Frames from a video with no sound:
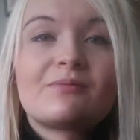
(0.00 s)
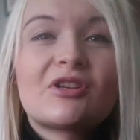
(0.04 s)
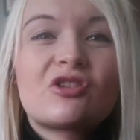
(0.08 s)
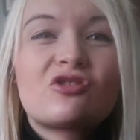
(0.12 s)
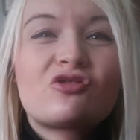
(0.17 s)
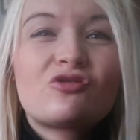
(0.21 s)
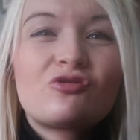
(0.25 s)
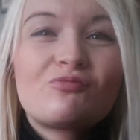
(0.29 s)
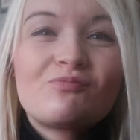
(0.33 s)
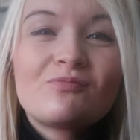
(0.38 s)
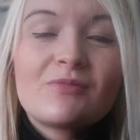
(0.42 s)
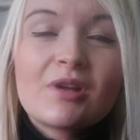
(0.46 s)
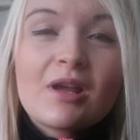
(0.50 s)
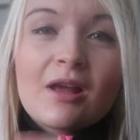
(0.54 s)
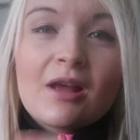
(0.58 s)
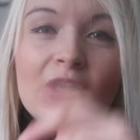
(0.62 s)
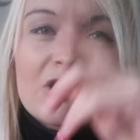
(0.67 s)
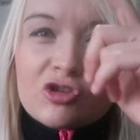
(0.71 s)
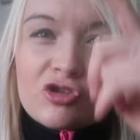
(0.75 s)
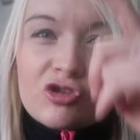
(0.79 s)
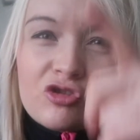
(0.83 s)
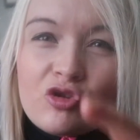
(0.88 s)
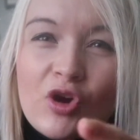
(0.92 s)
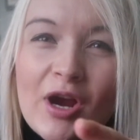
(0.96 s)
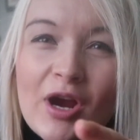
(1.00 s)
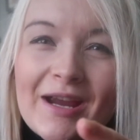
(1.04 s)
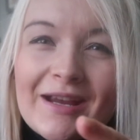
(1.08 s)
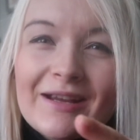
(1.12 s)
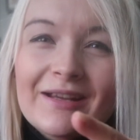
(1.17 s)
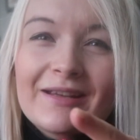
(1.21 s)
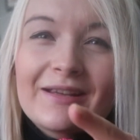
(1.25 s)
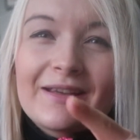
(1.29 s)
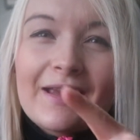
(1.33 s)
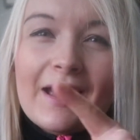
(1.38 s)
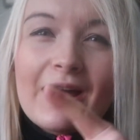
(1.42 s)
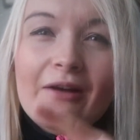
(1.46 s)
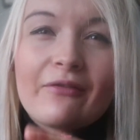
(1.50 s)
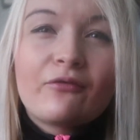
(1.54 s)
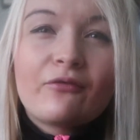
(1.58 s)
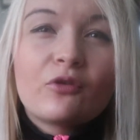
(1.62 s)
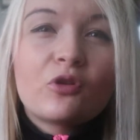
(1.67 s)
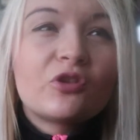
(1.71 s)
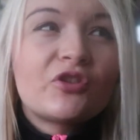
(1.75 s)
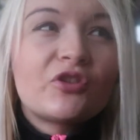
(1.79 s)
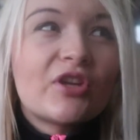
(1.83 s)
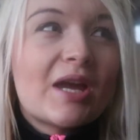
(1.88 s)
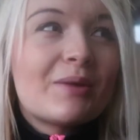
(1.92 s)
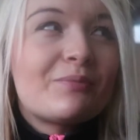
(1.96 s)
Let's try and get a
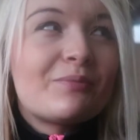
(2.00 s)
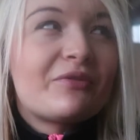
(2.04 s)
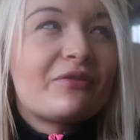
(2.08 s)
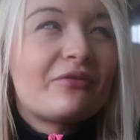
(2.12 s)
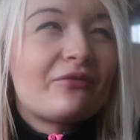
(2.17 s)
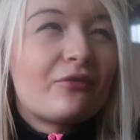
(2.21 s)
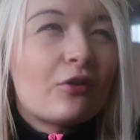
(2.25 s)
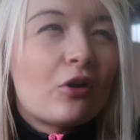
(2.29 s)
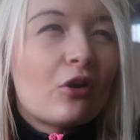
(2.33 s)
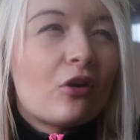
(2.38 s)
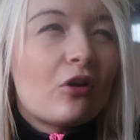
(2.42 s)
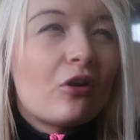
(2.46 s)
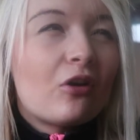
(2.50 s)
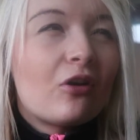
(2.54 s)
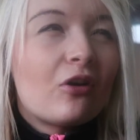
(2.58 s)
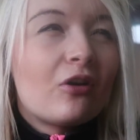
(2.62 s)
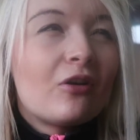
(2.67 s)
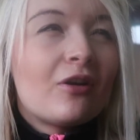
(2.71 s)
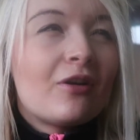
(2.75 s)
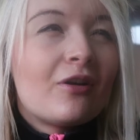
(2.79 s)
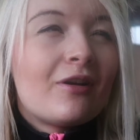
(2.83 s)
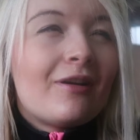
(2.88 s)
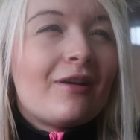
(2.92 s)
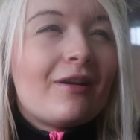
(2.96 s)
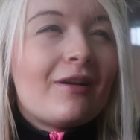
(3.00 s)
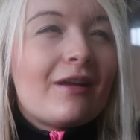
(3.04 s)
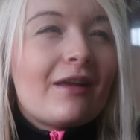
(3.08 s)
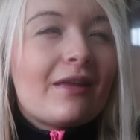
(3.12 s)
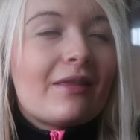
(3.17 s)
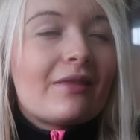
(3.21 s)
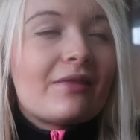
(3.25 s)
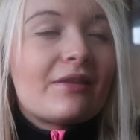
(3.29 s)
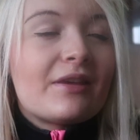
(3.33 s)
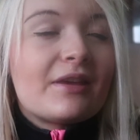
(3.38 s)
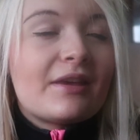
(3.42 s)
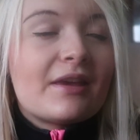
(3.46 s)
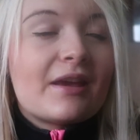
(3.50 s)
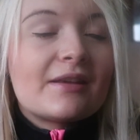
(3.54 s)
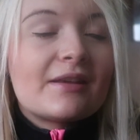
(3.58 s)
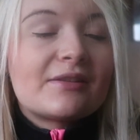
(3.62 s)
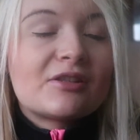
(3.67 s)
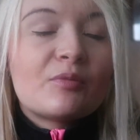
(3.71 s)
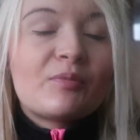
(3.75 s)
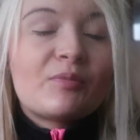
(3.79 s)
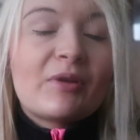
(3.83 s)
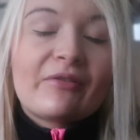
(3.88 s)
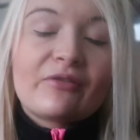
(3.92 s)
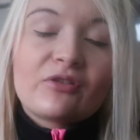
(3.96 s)
full day before the
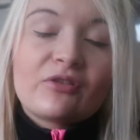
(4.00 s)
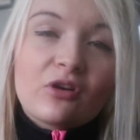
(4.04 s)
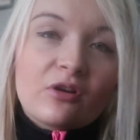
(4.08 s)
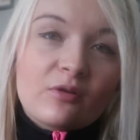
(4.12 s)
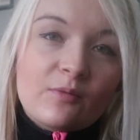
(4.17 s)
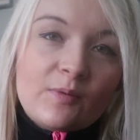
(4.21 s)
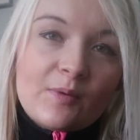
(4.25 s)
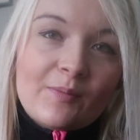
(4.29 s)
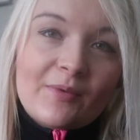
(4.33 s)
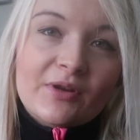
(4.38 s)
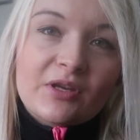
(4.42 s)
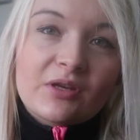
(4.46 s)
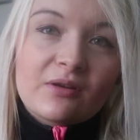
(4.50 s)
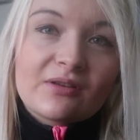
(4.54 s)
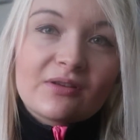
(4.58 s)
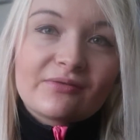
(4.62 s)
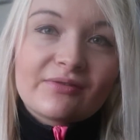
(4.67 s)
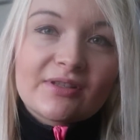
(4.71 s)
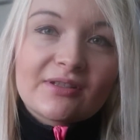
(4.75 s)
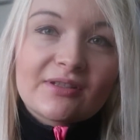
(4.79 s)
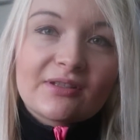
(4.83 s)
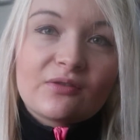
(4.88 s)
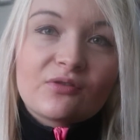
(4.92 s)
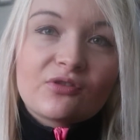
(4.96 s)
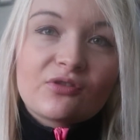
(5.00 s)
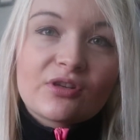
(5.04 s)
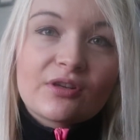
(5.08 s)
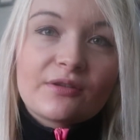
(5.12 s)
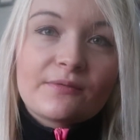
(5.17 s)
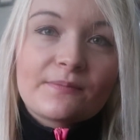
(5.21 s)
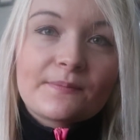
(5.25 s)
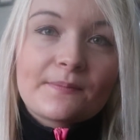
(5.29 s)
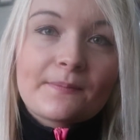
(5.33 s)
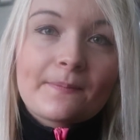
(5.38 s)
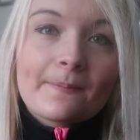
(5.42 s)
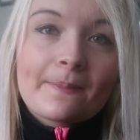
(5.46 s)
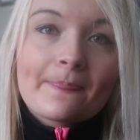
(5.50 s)
year's up. If not, it'll be my New Year's resolution.